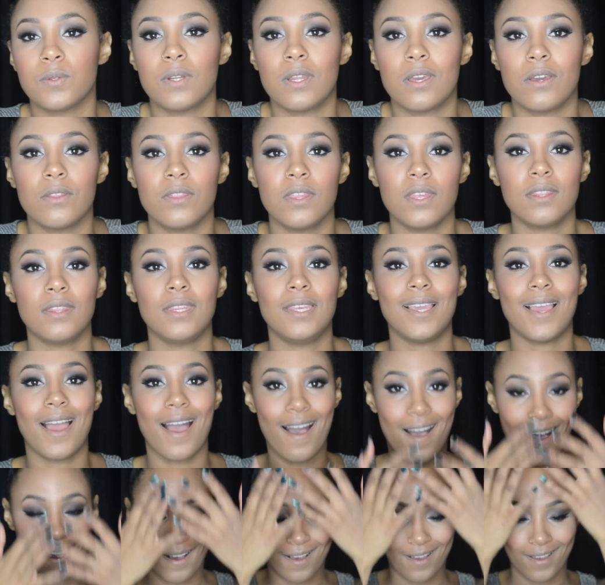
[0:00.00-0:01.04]
now that the
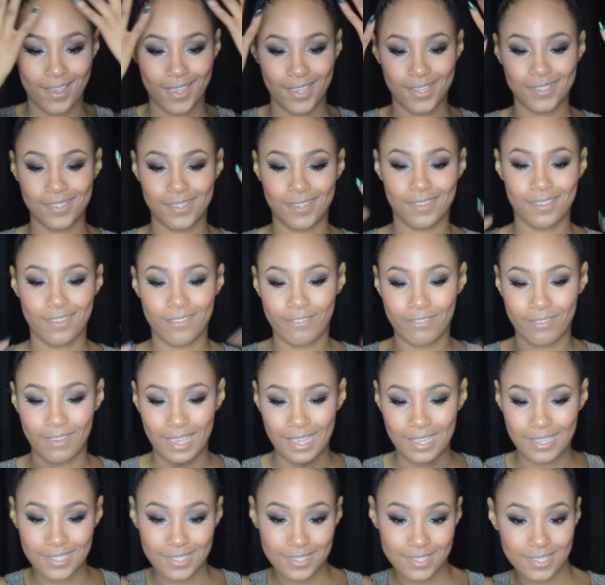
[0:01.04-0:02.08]
eyes and the
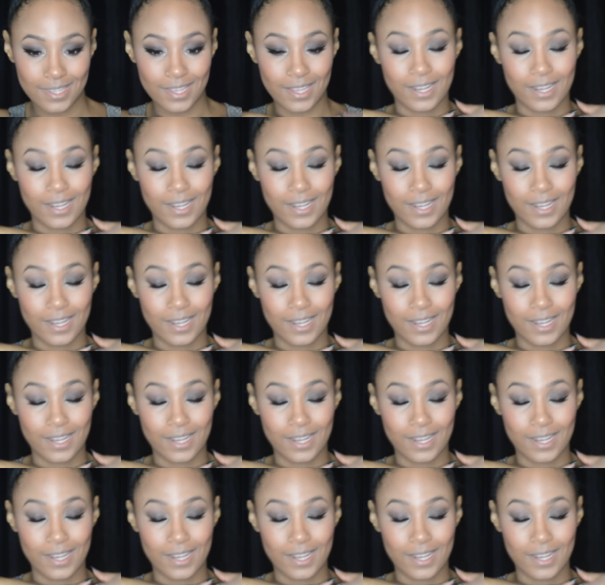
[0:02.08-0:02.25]
face